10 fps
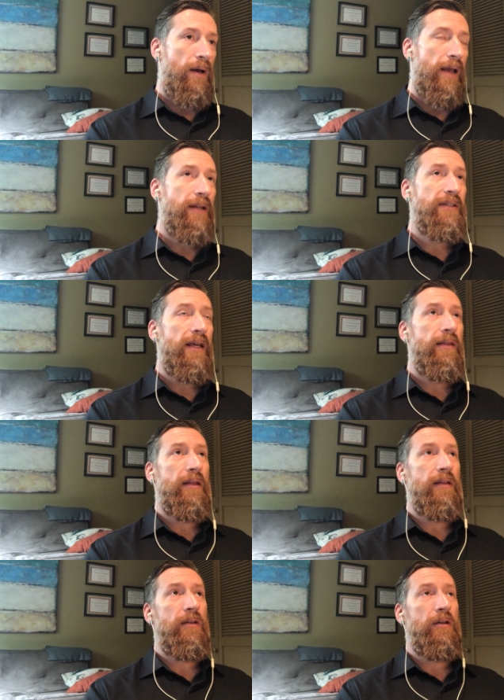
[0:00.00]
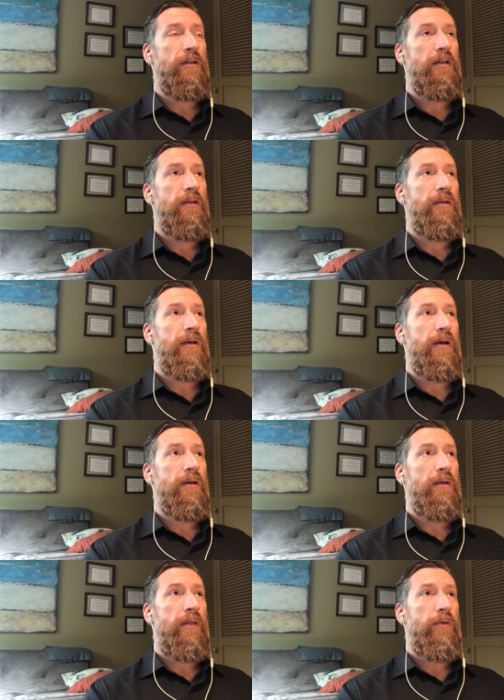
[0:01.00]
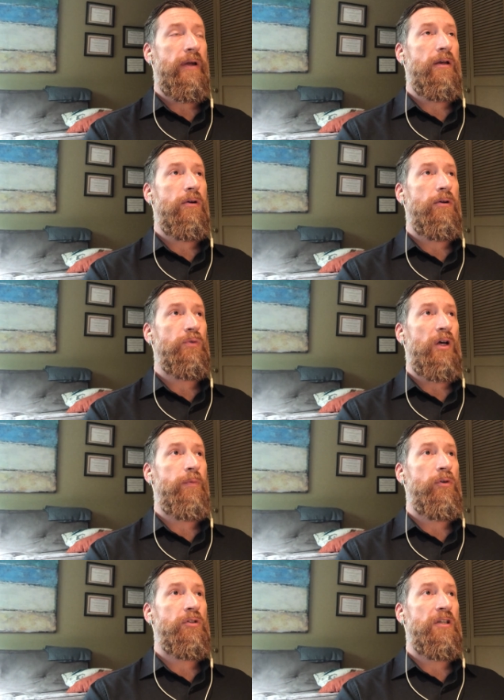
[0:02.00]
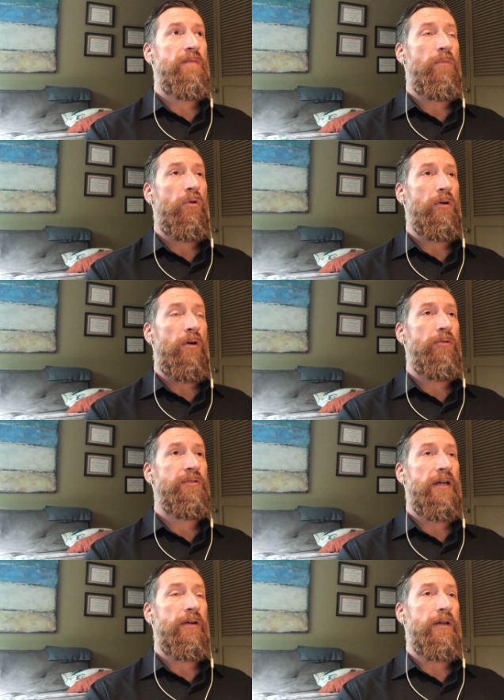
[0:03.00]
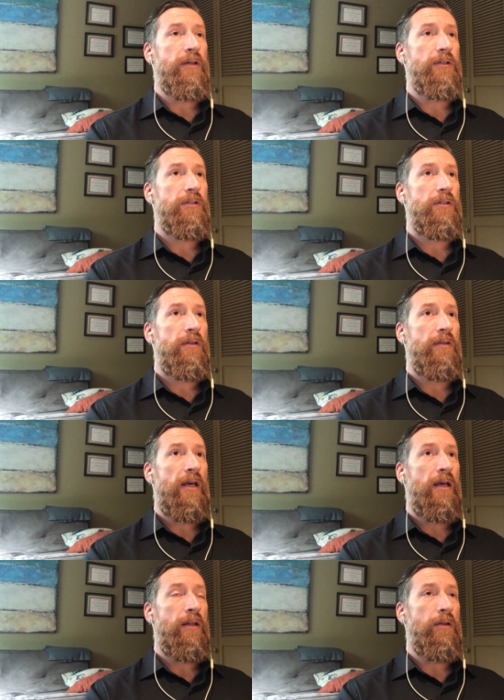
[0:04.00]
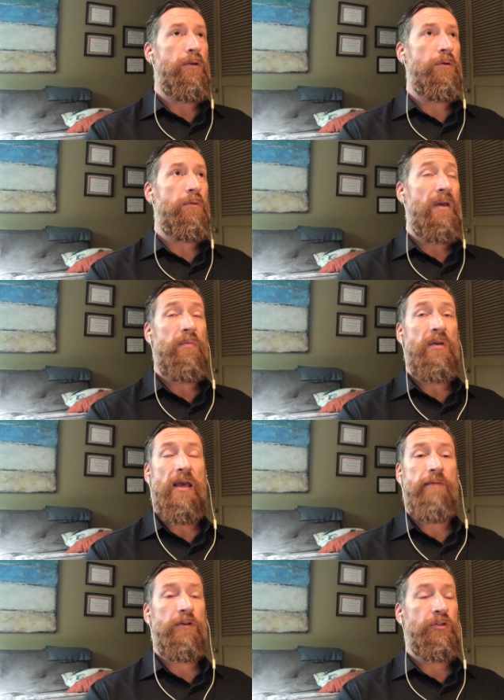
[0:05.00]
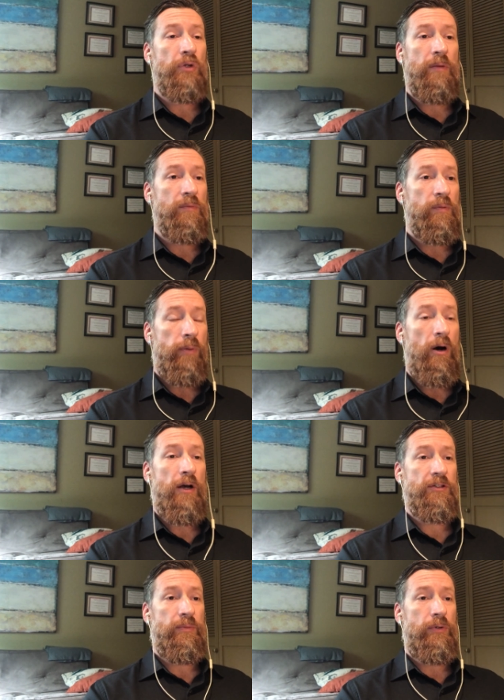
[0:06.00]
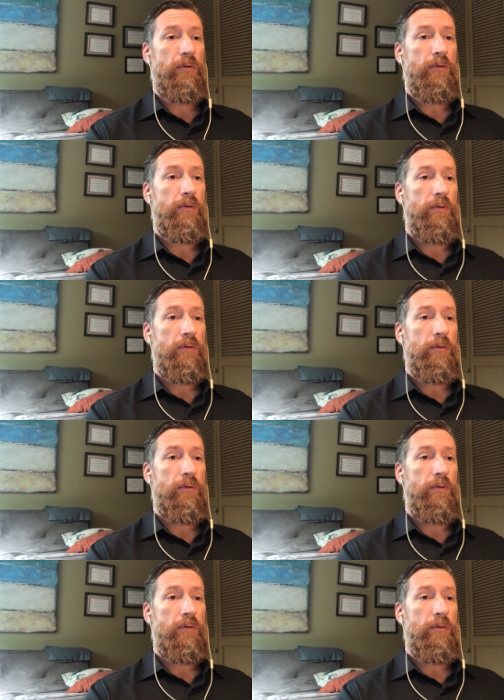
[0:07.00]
I'm going to say that, you know, the right coach will help you achieve more in all those areas than you maybe ever dreamed possible.